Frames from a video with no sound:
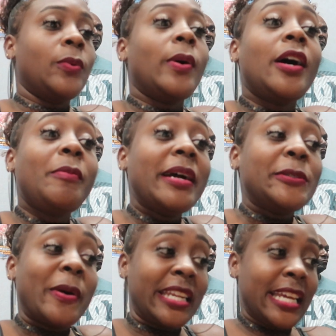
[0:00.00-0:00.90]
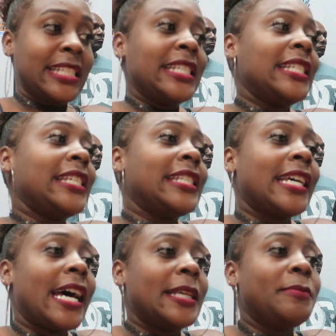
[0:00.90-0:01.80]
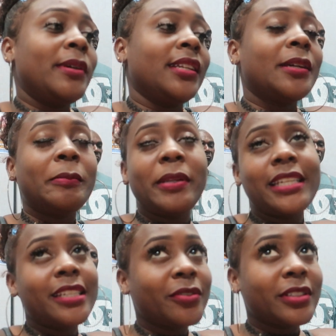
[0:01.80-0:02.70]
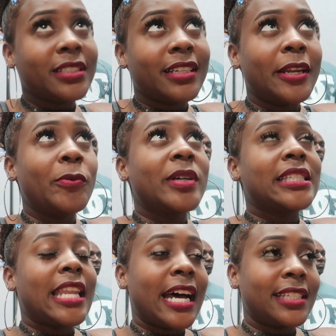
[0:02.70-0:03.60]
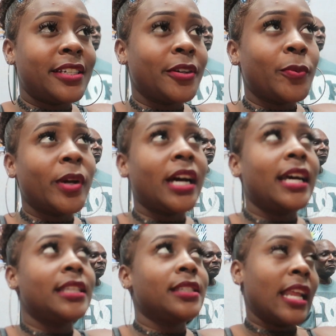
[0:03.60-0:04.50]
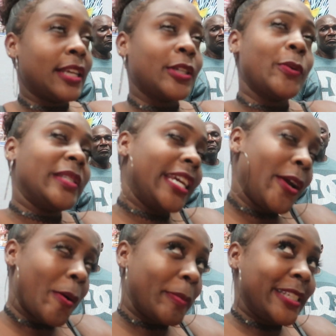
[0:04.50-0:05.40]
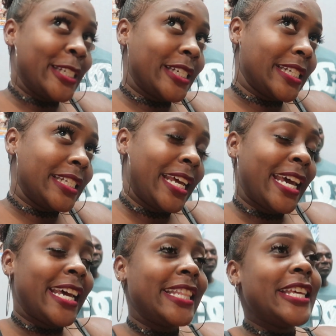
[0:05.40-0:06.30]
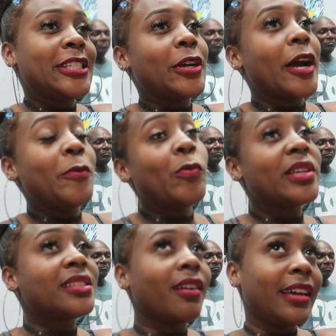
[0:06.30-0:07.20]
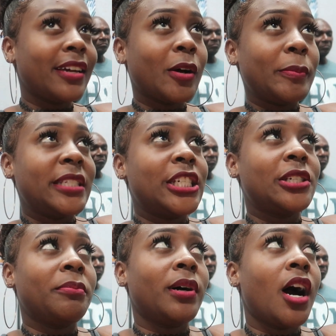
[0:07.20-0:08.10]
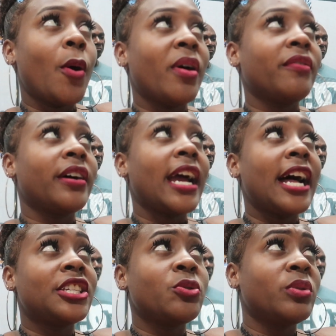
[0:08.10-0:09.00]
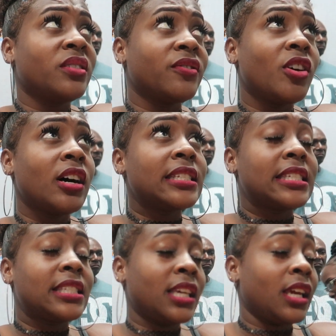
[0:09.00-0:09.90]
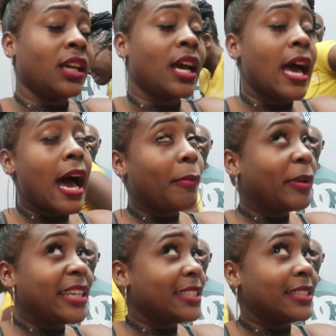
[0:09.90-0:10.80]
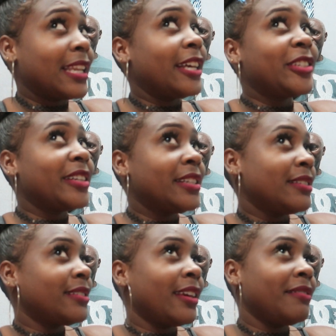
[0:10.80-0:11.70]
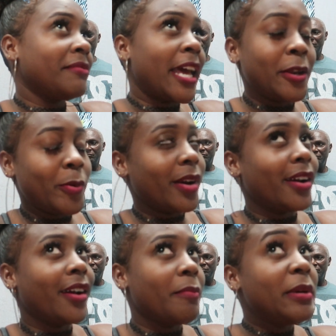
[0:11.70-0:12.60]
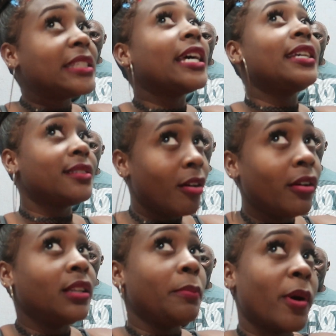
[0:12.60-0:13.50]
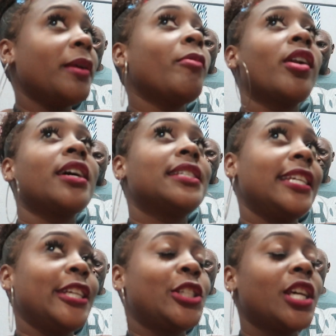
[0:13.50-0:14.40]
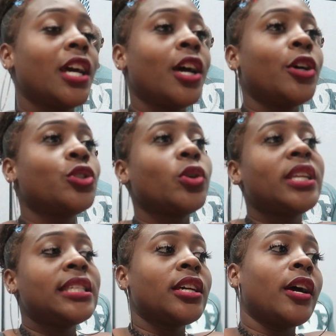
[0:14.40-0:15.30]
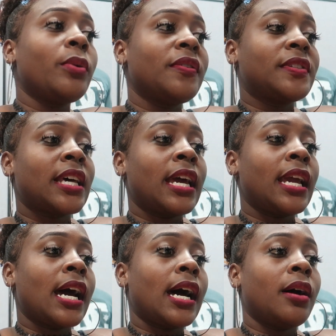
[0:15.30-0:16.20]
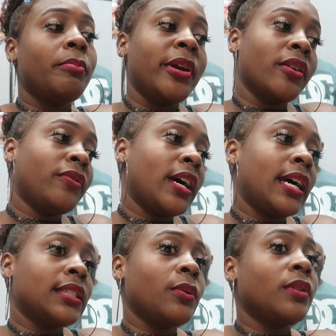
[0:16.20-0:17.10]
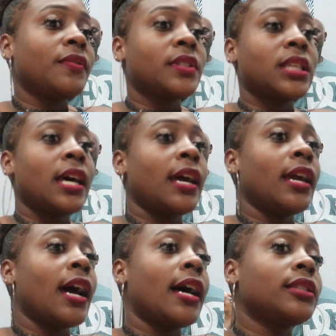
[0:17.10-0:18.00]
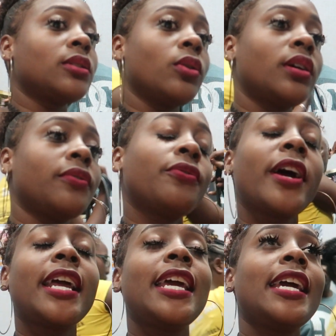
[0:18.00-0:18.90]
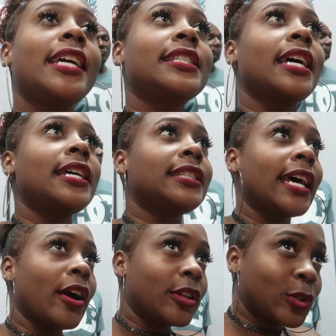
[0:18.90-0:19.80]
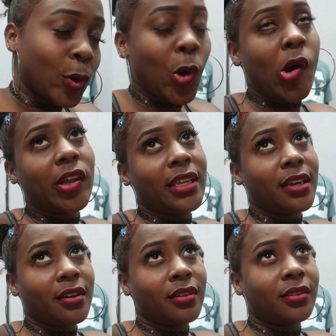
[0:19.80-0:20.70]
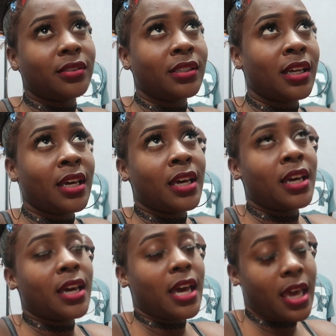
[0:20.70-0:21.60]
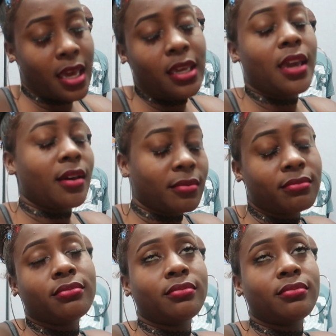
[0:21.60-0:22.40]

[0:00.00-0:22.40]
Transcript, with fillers: well my 2019 season has been completely different than it was last year whereas last year I was in competition this year I was not in competition but however I actually would have got to sing at places last year I didn't sing anywhere besides on the Party Monarch stage so this year I would have sang at Beer Fest I would have sang at Soca Fridays I mm-hmm. sang at Soca on the Hill yeah